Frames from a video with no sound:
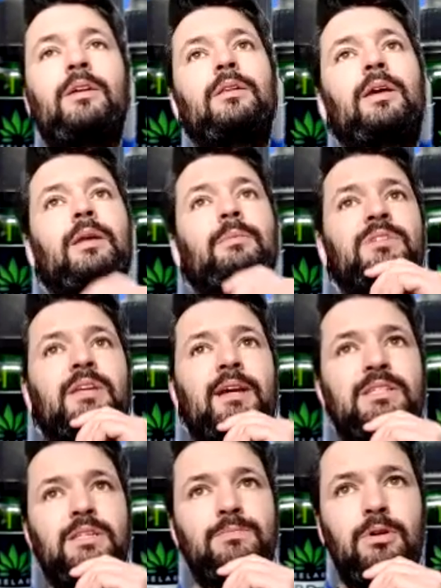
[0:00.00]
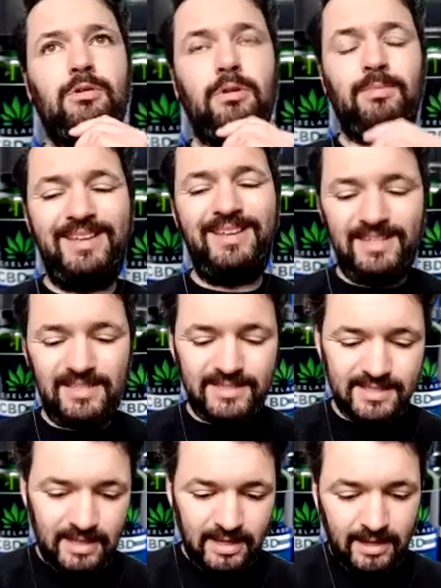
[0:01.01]
cannabis access program is
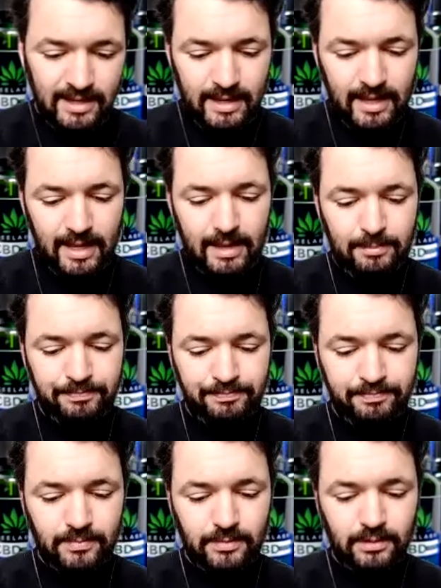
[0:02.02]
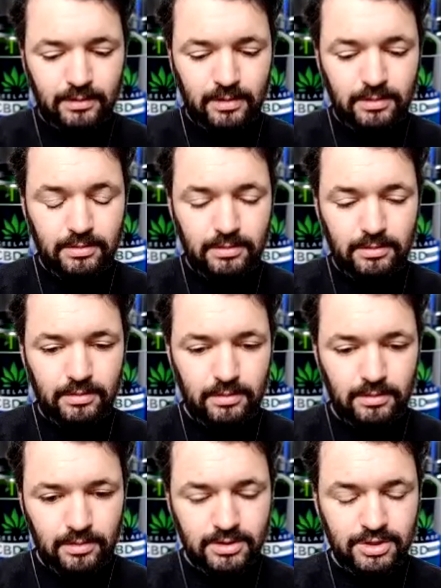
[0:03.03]
um
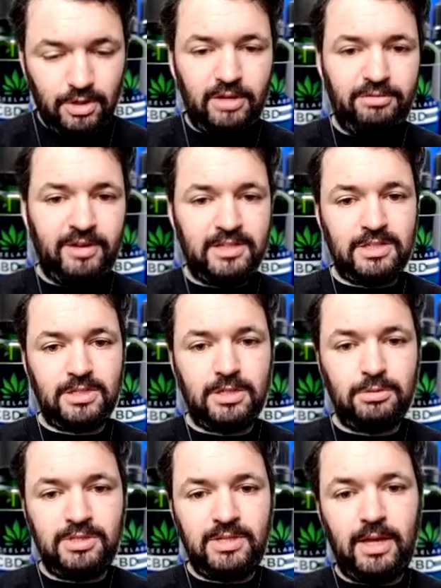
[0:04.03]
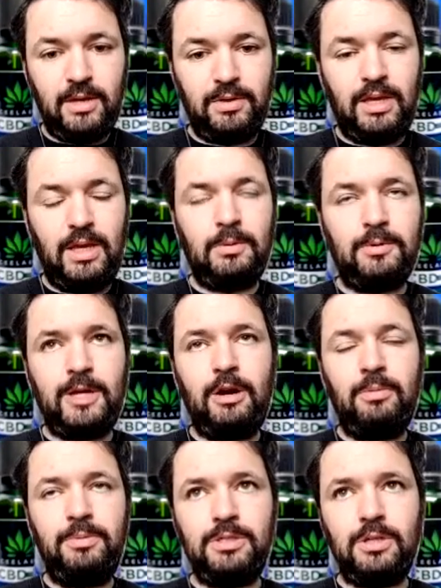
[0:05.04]
side effects associated with
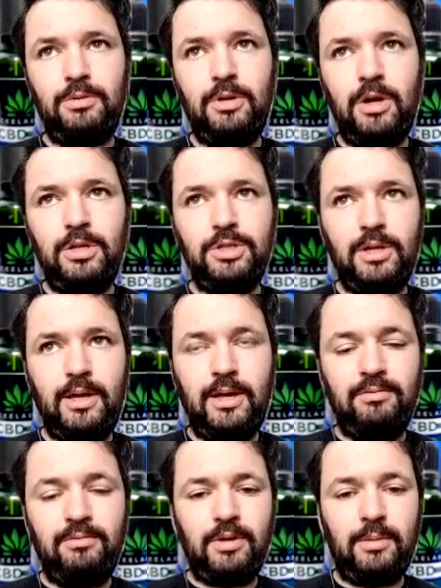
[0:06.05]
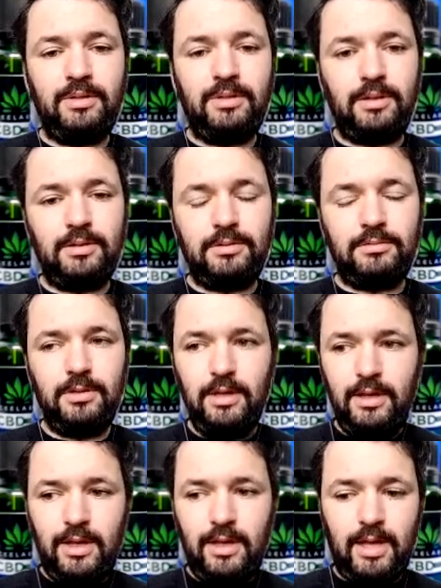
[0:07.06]
chemotherapy, so nausea and vomiting and
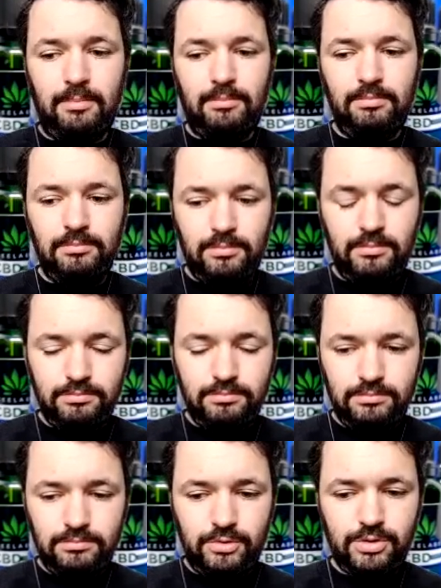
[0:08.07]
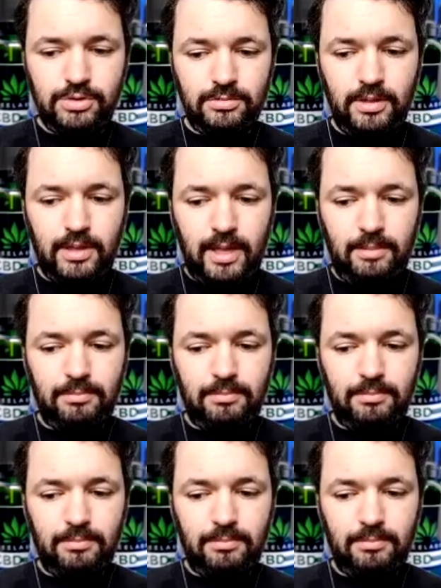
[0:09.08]
um just I